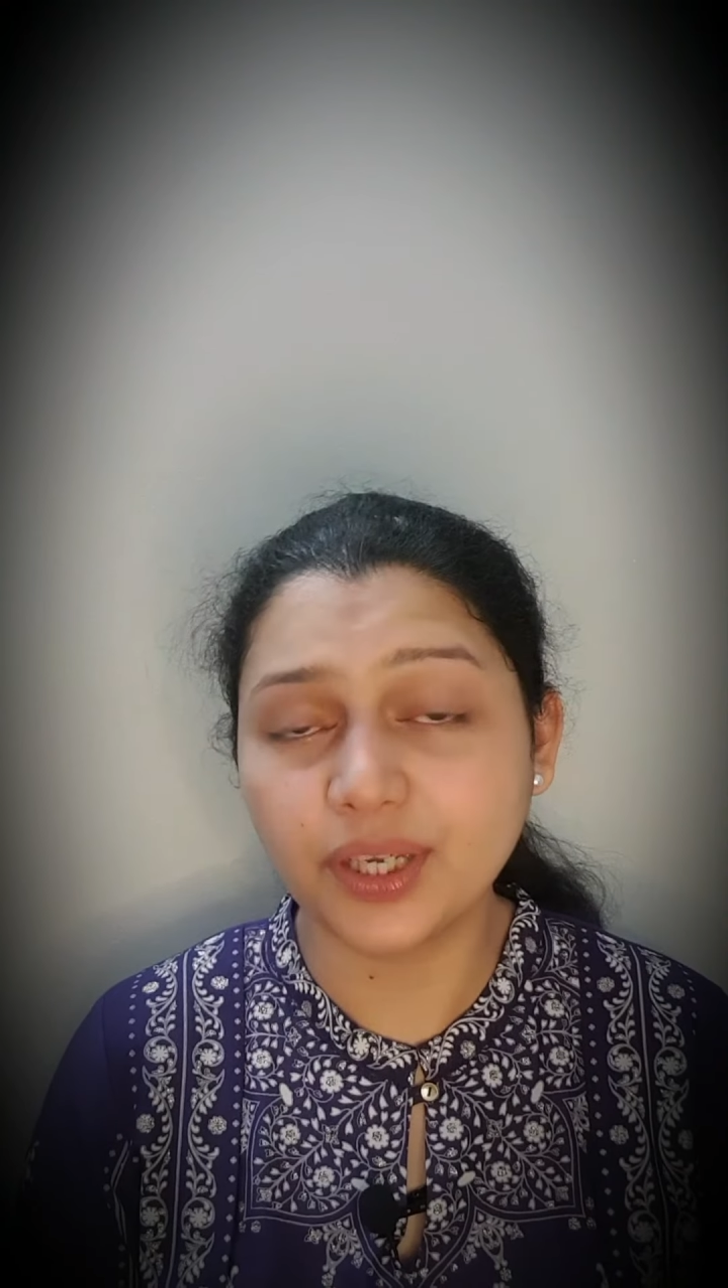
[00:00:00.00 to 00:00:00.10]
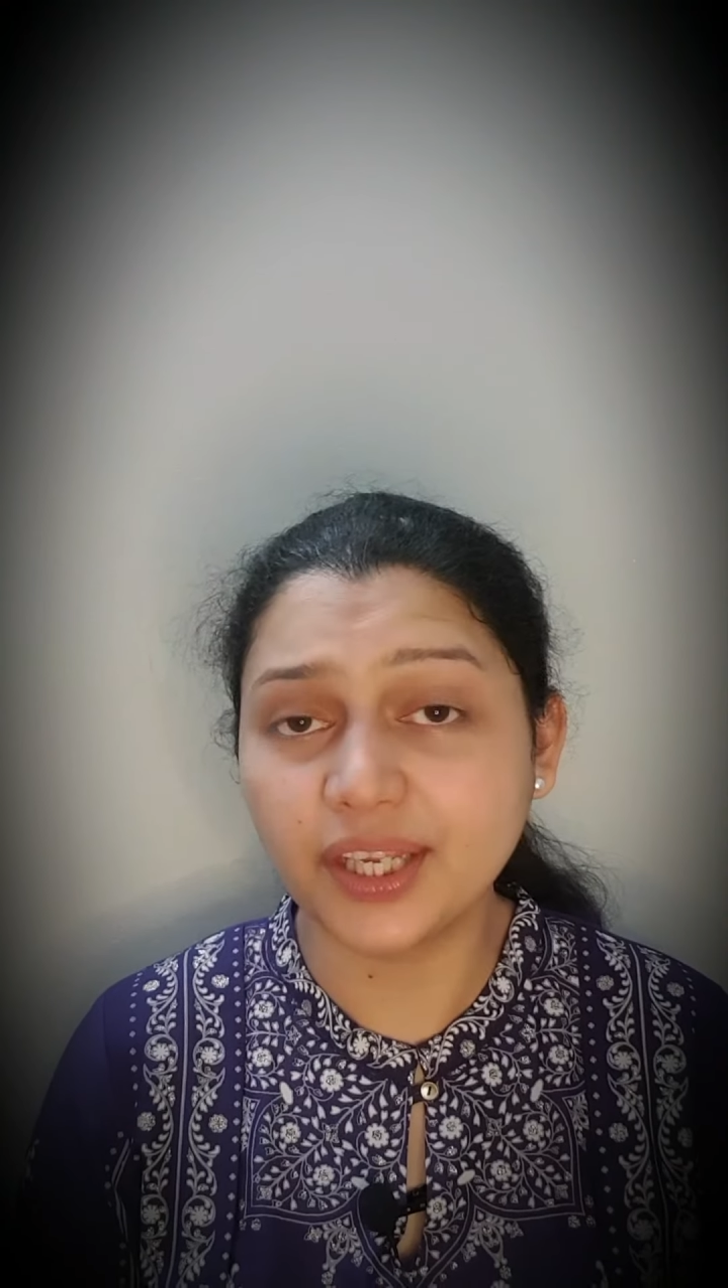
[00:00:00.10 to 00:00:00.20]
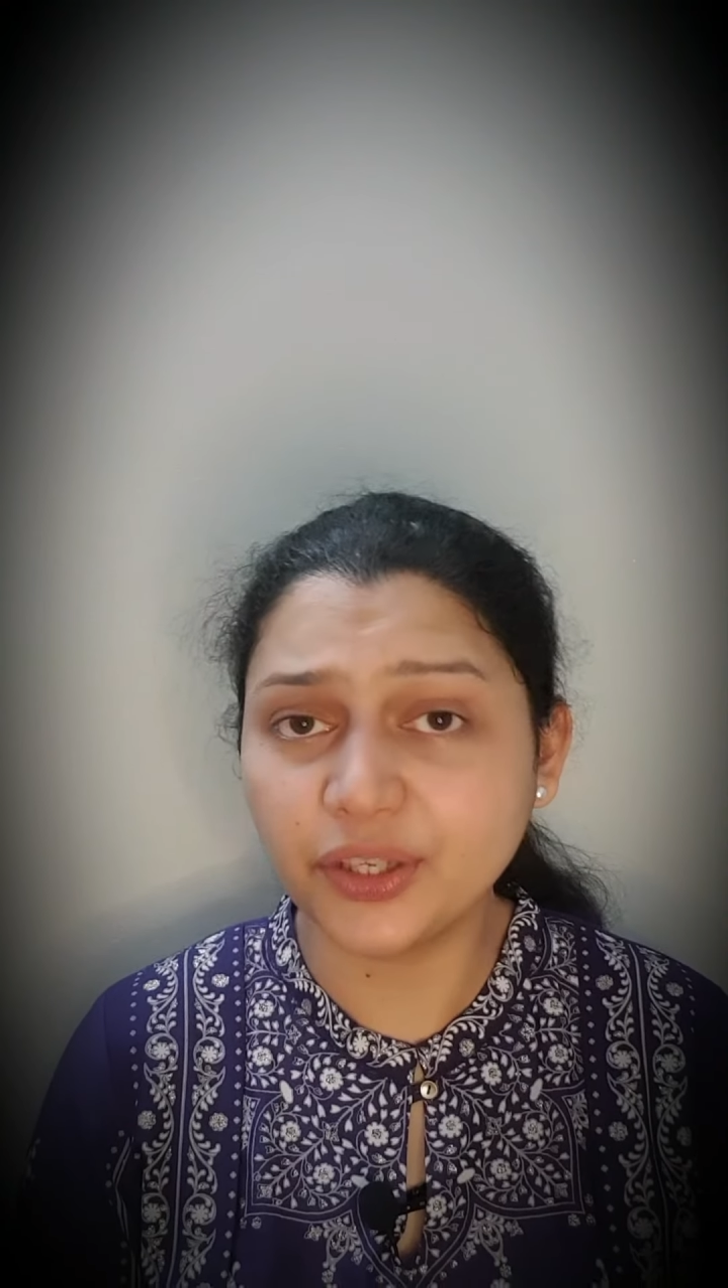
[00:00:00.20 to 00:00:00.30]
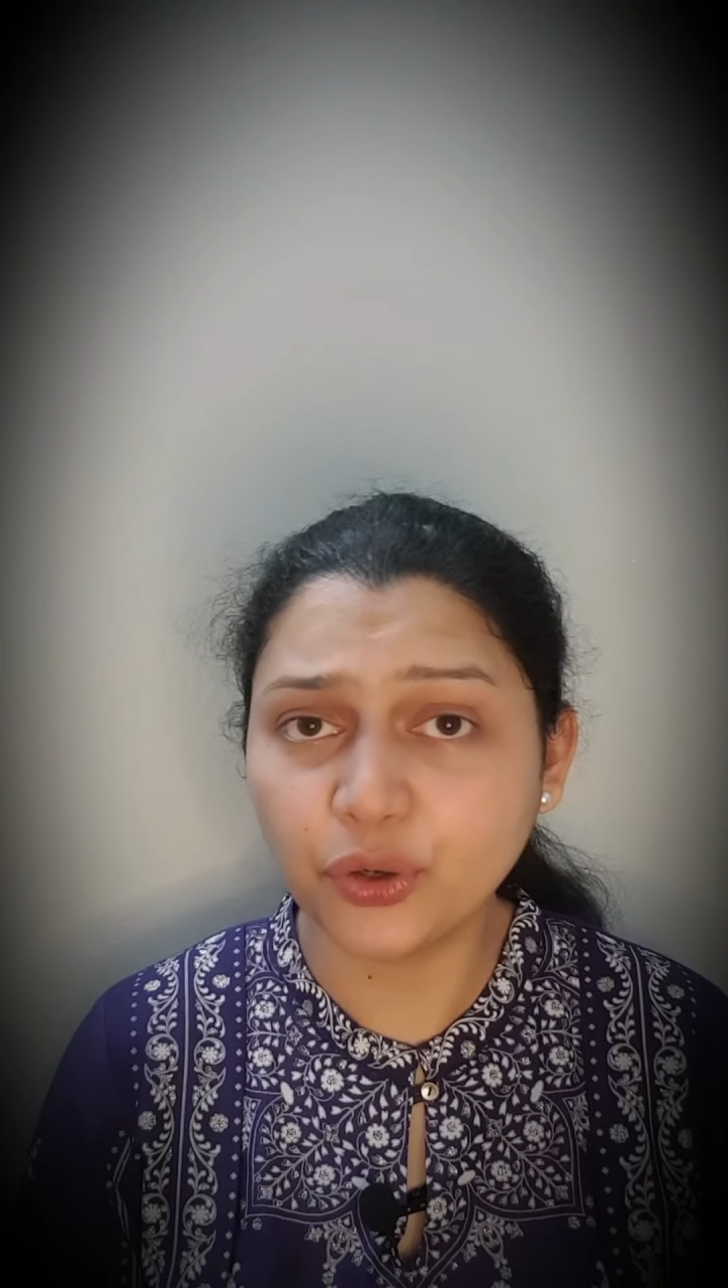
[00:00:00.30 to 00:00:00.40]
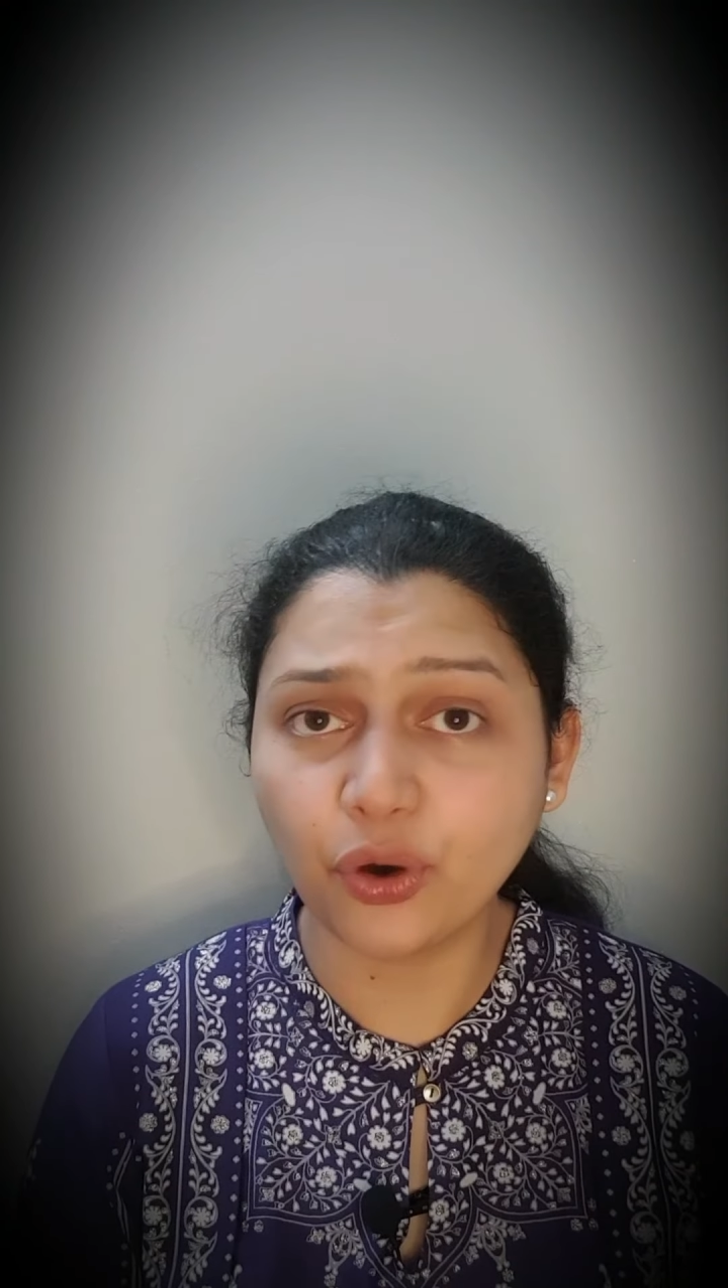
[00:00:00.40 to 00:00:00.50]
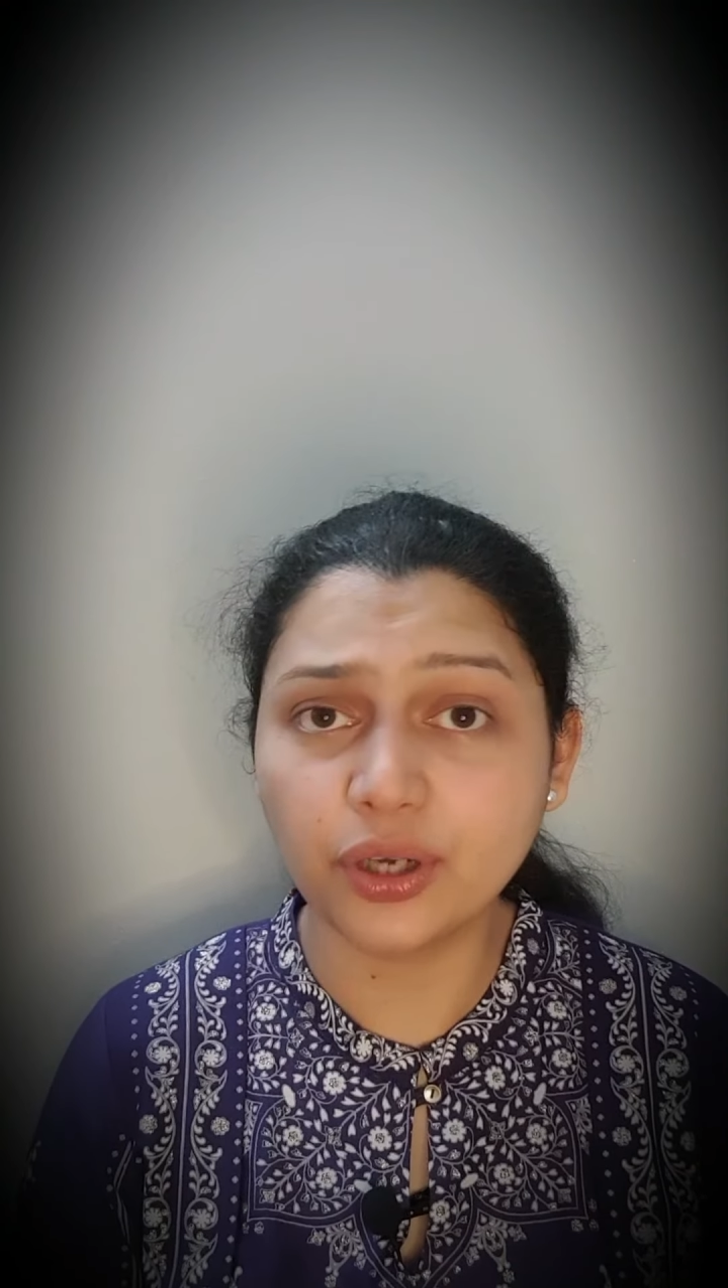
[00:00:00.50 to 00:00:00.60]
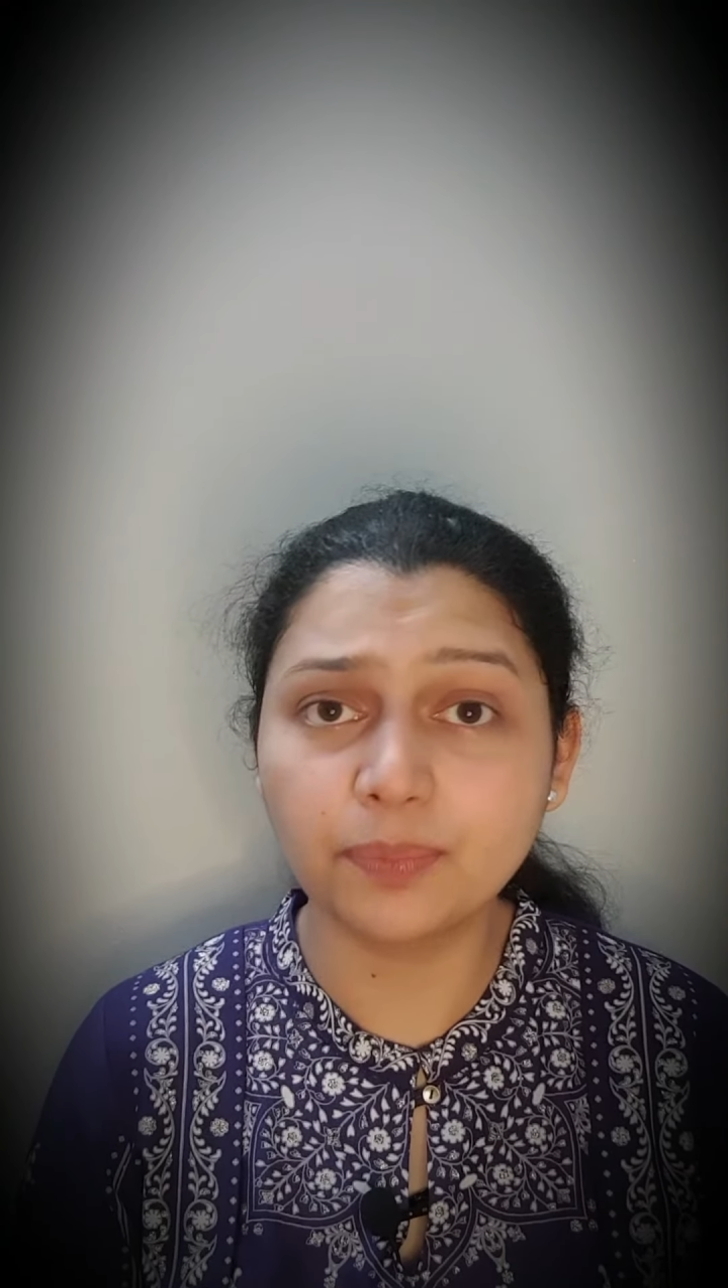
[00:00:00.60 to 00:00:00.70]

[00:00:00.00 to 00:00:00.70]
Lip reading: in your